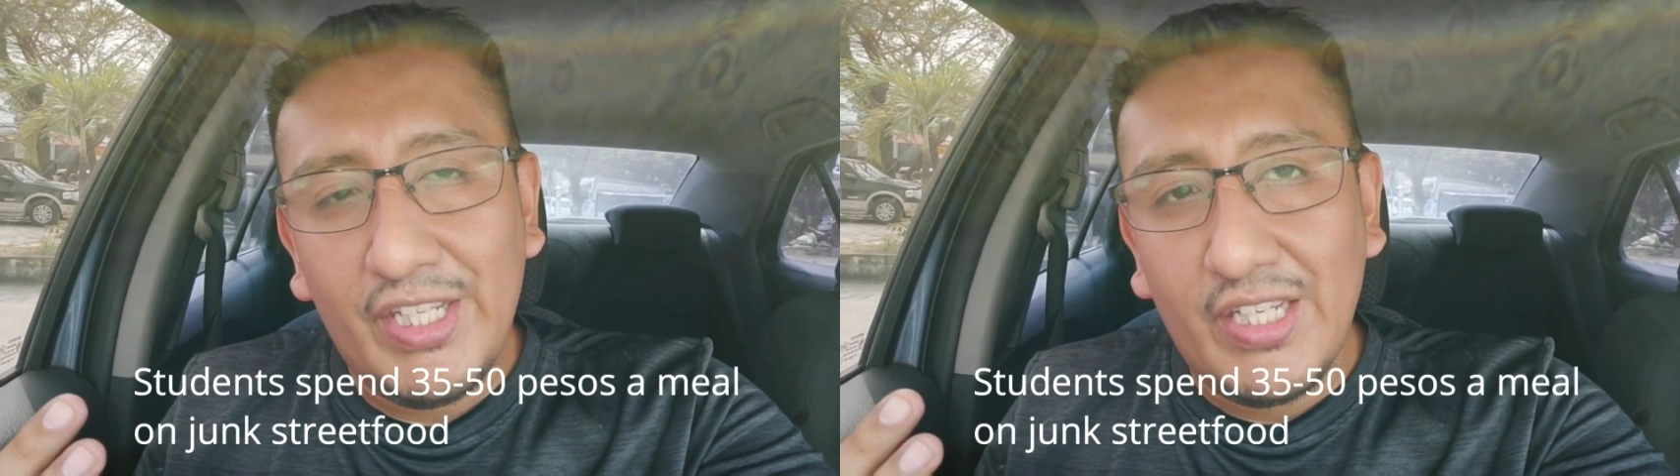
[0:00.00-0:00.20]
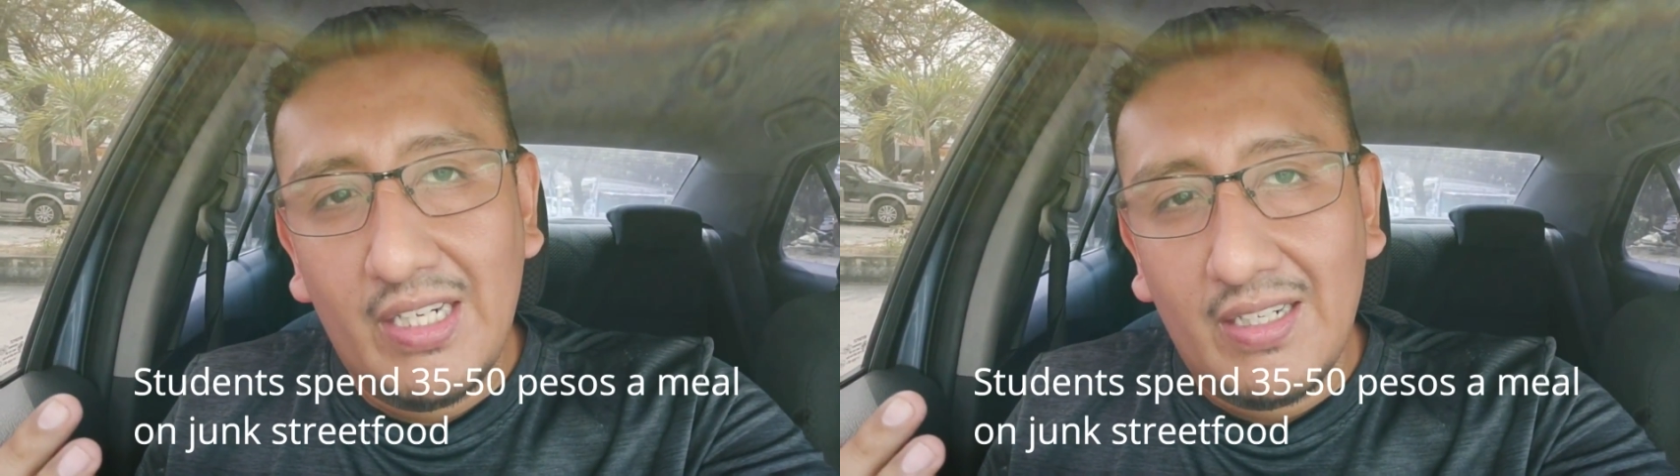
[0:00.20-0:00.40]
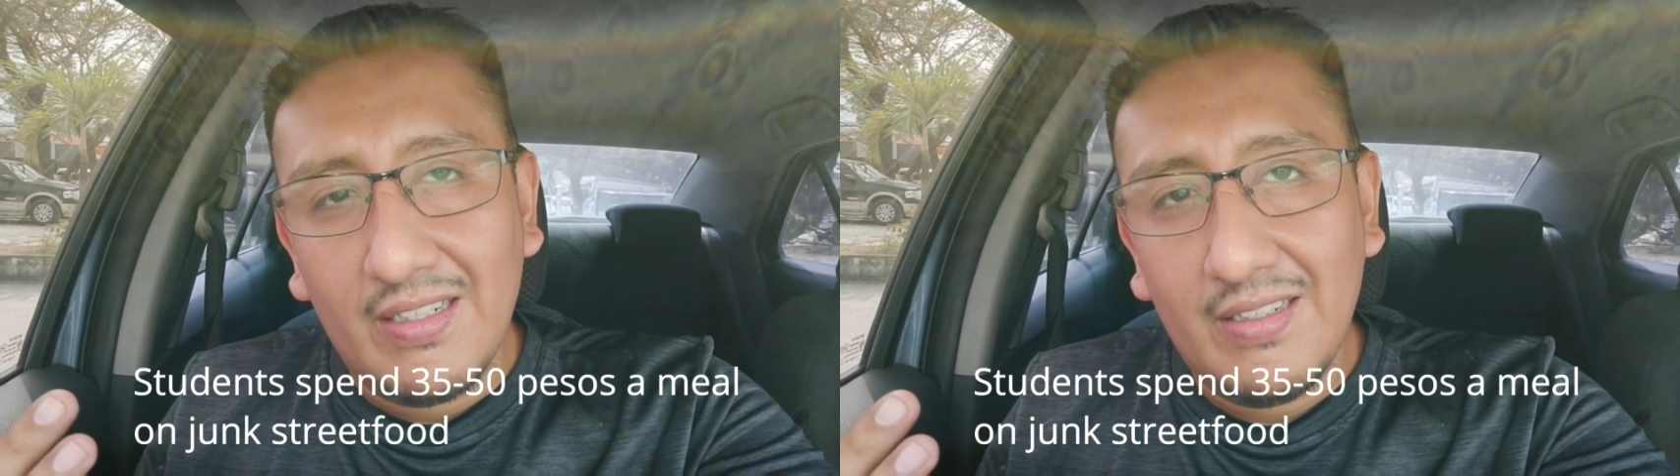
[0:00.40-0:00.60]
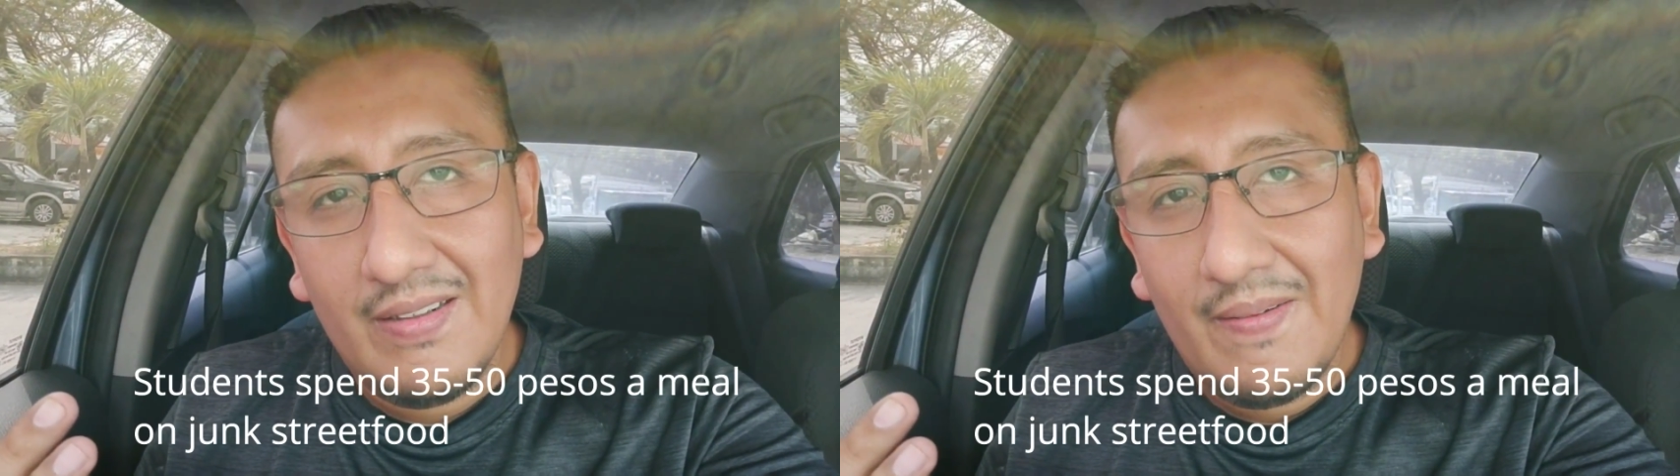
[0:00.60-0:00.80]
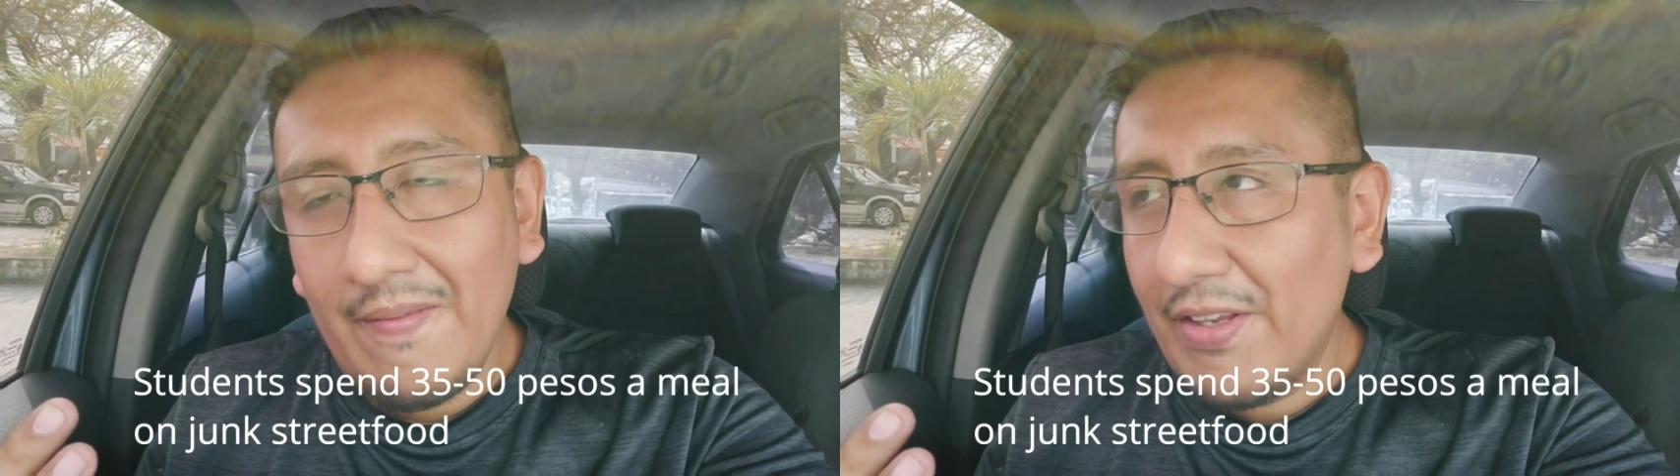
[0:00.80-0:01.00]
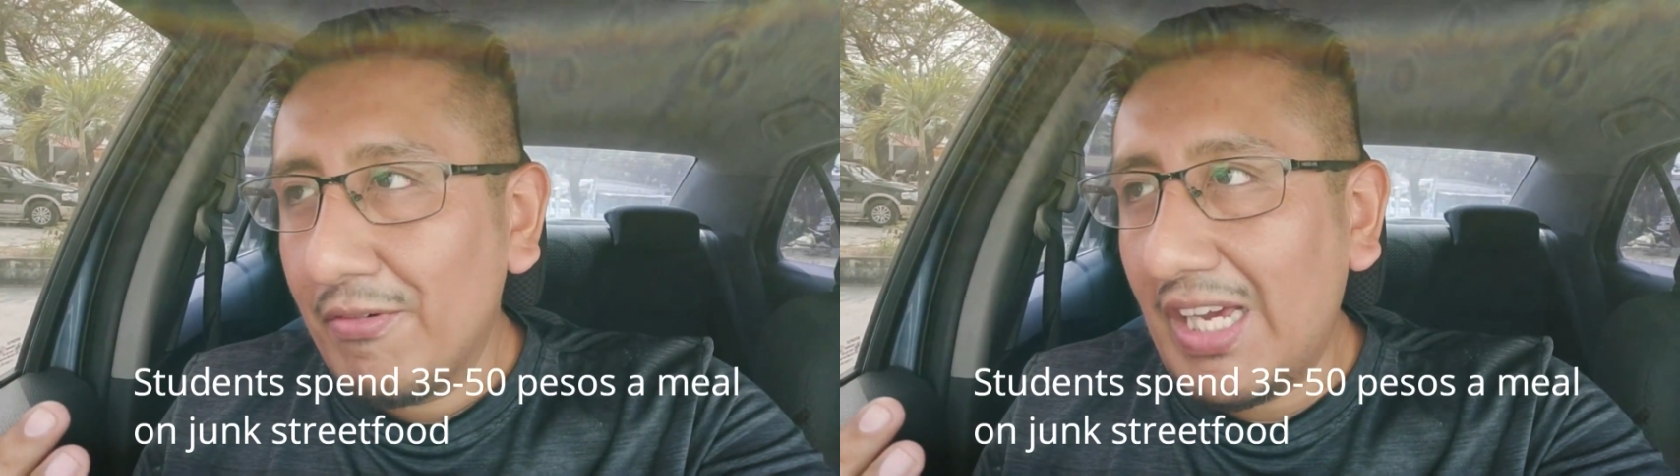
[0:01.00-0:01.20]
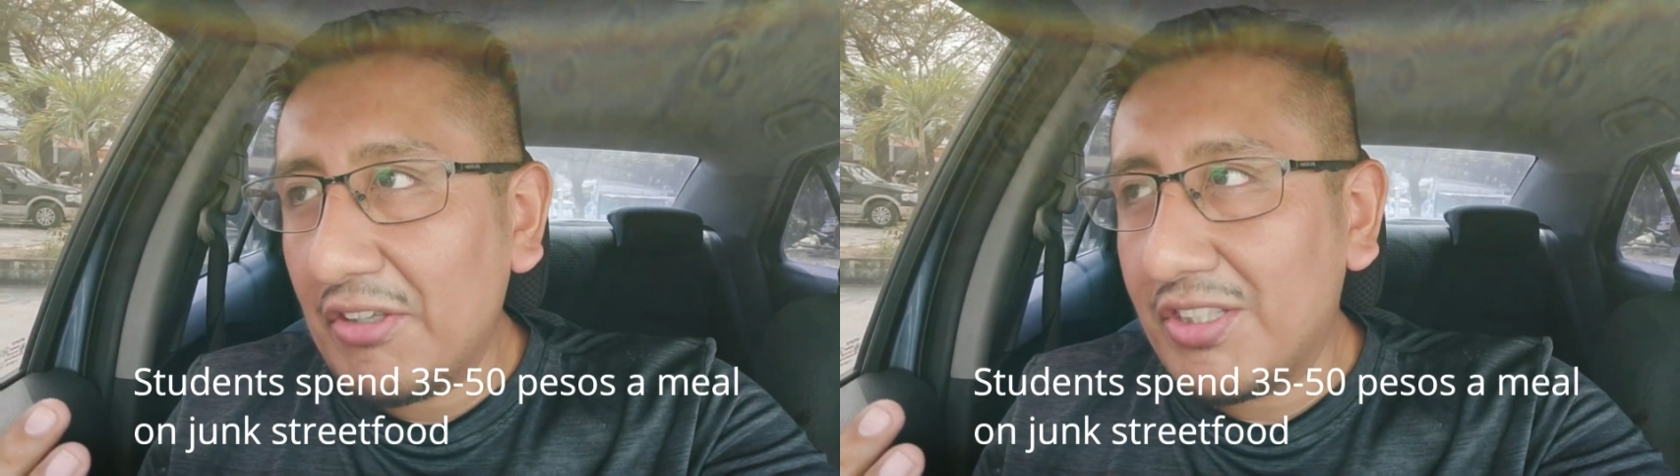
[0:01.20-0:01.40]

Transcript: young, we out